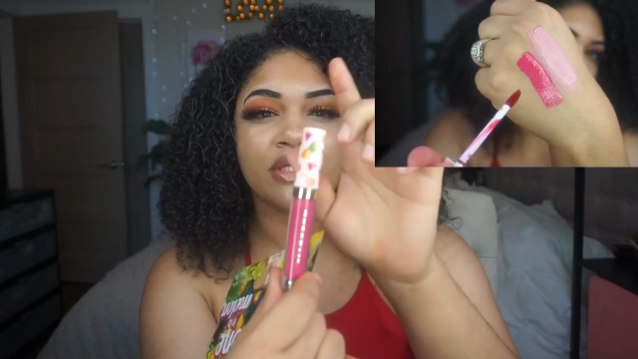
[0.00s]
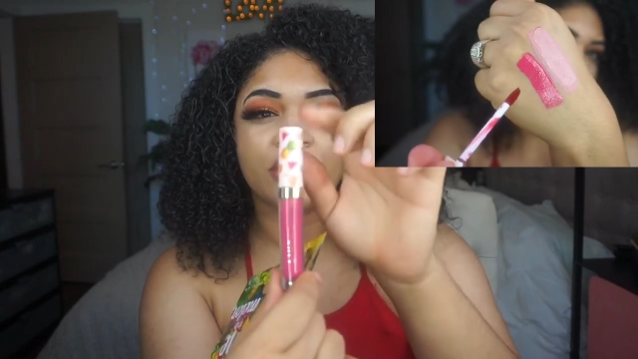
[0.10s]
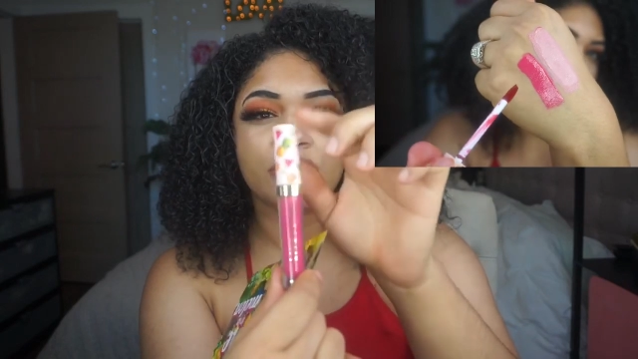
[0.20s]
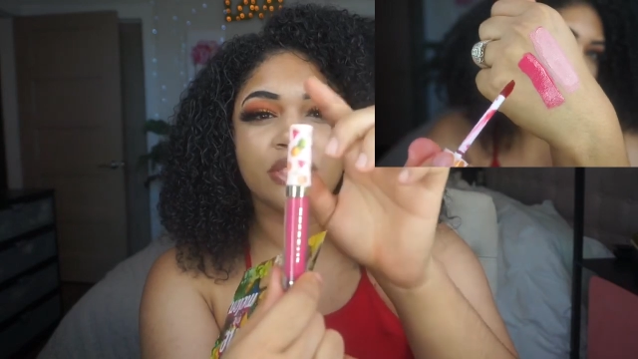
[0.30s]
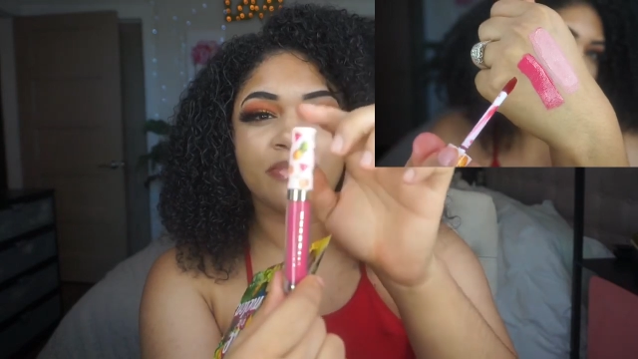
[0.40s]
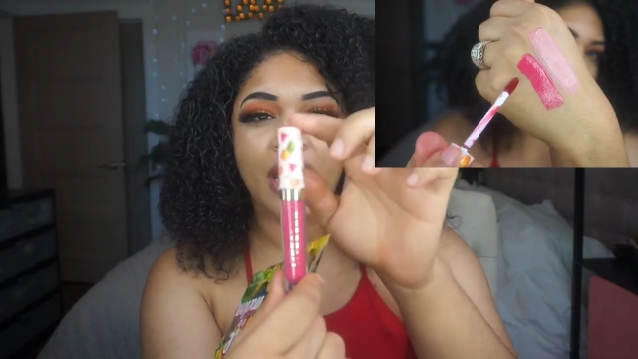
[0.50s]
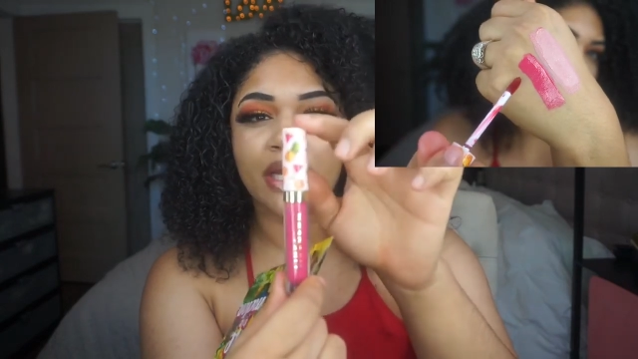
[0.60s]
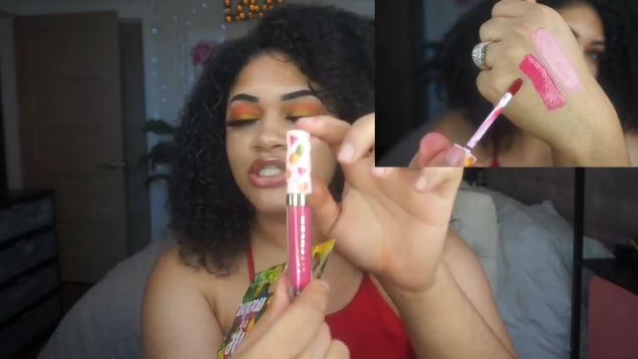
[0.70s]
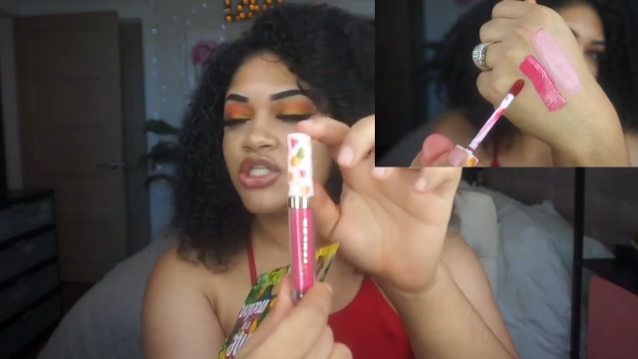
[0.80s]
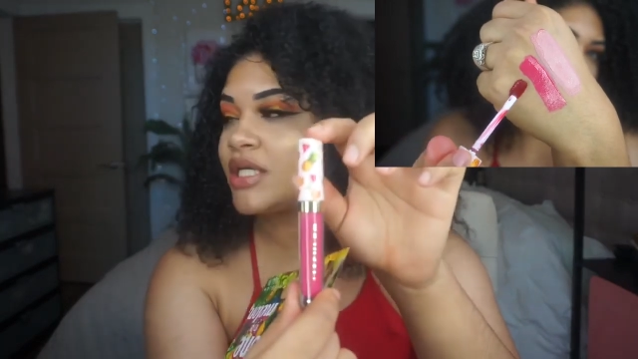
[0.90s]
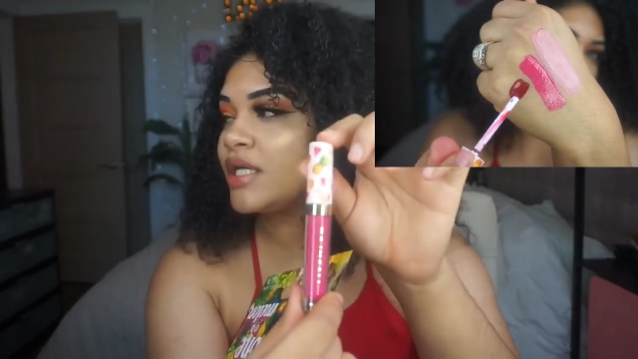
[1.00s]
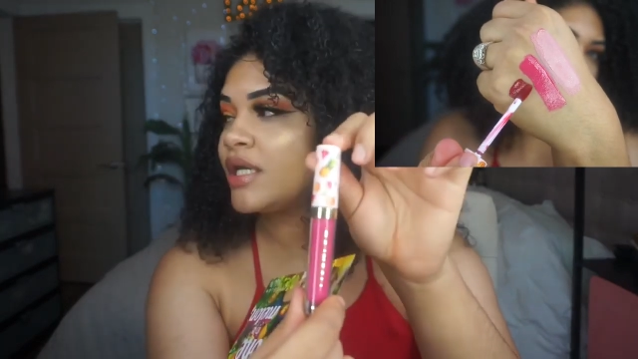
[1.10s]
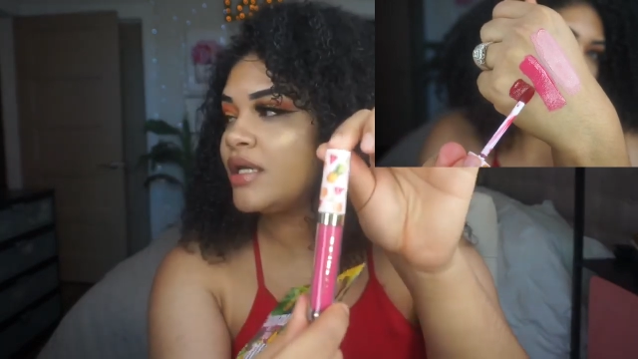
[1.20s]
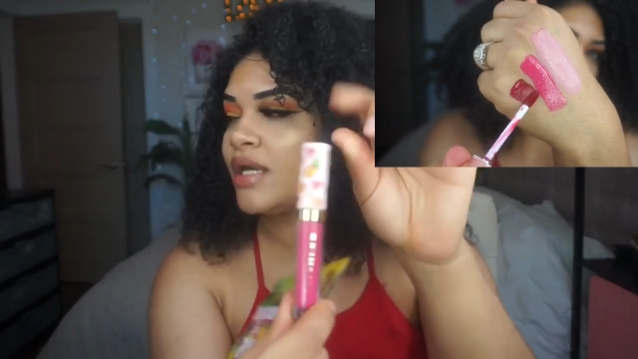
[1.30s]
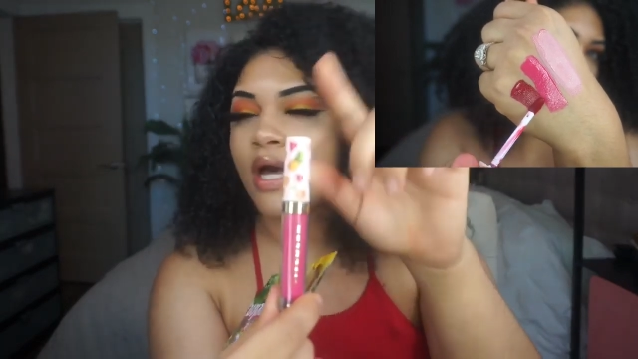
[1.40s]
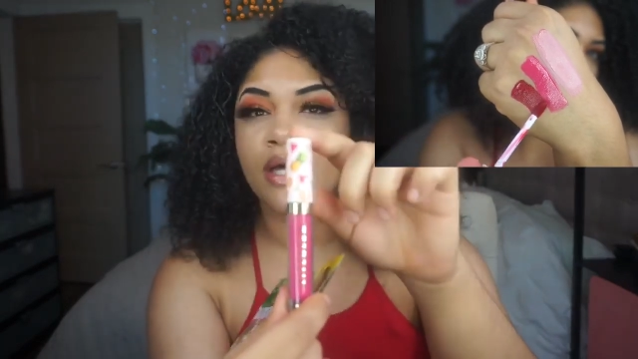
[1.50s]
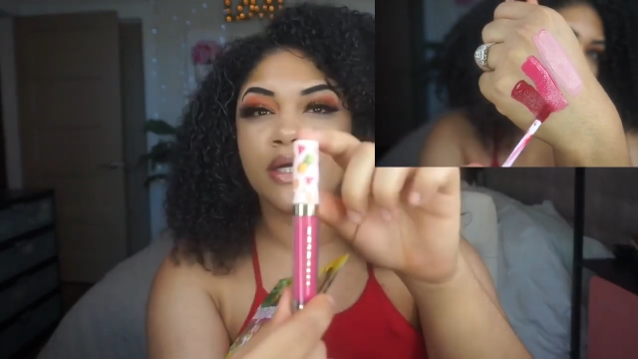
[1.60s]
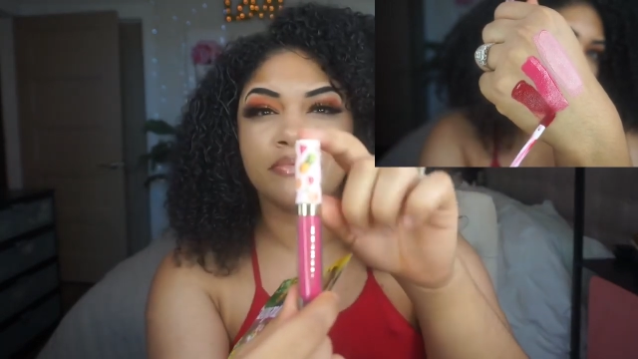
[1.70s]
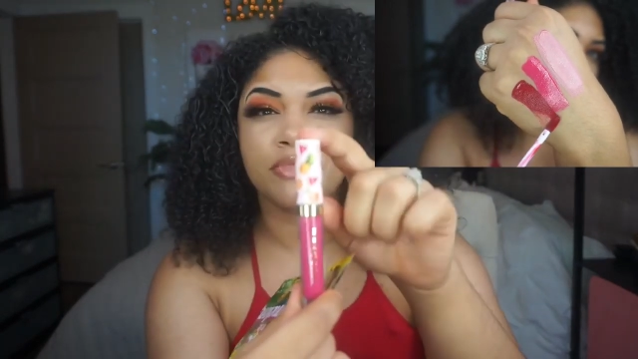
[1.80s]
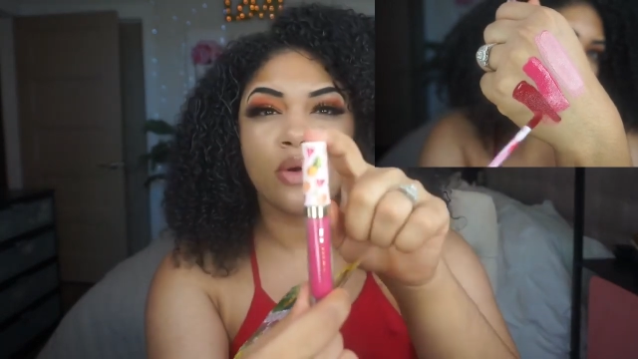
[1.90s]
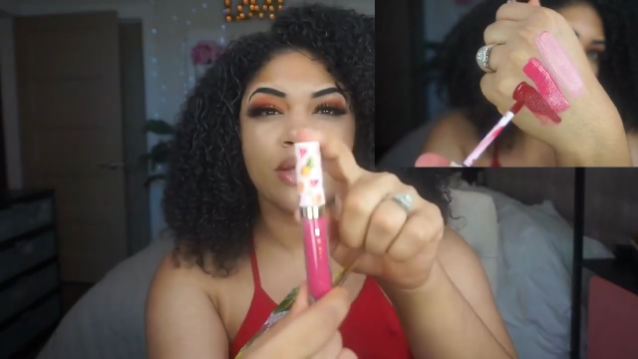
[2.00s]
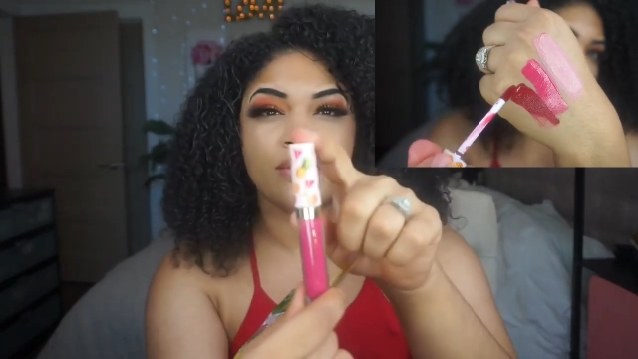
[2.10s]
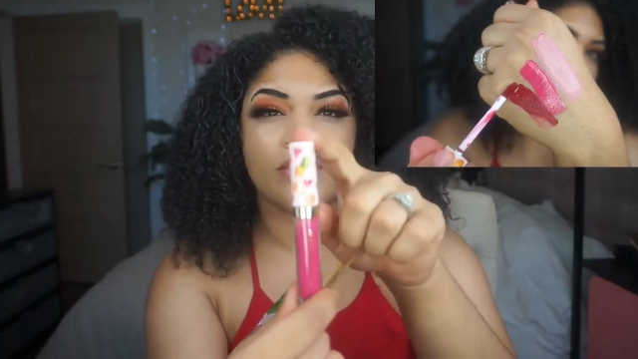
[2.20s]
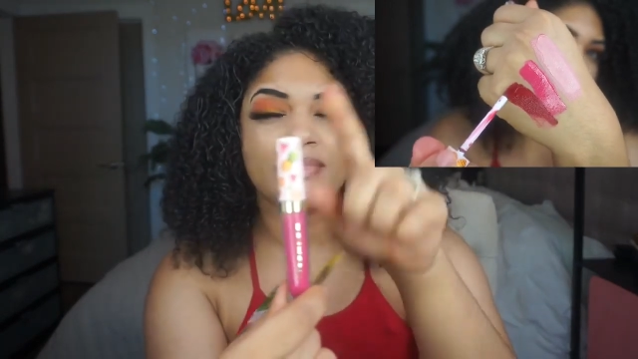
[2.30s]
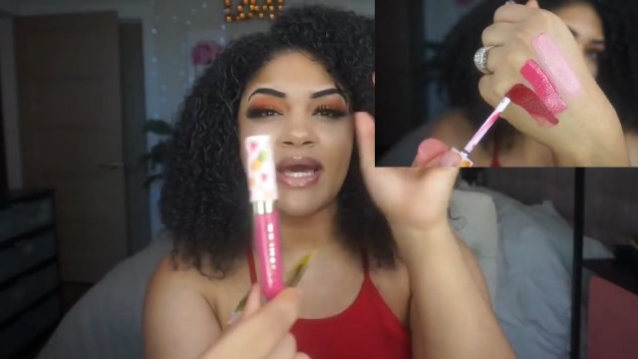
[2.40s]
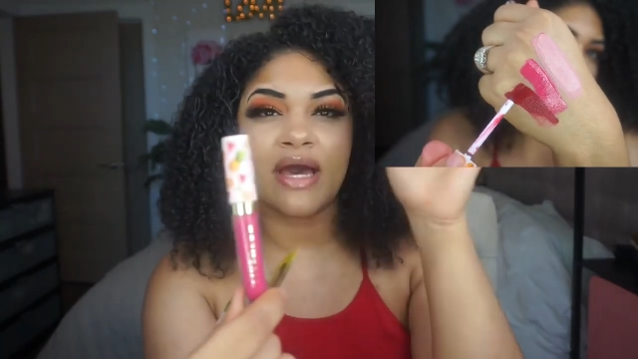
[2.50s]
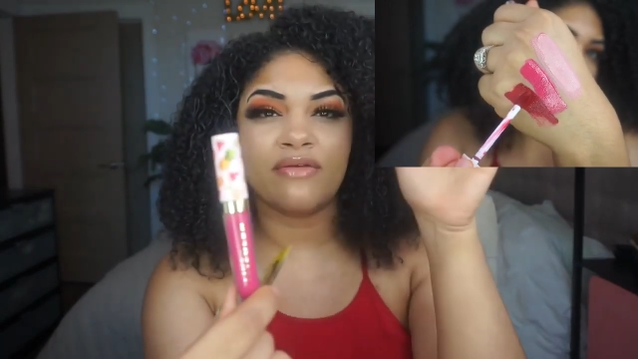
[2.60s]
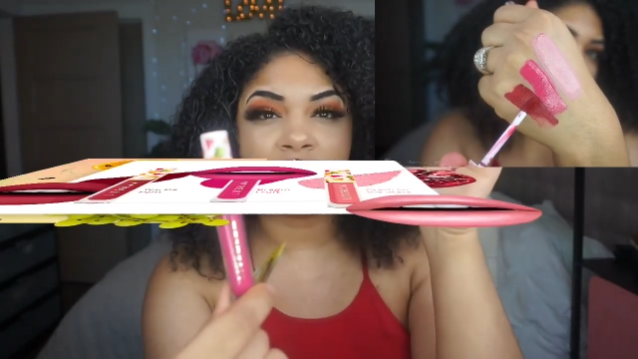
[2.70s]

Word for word: the cutest packaging. Um, go on the website, I have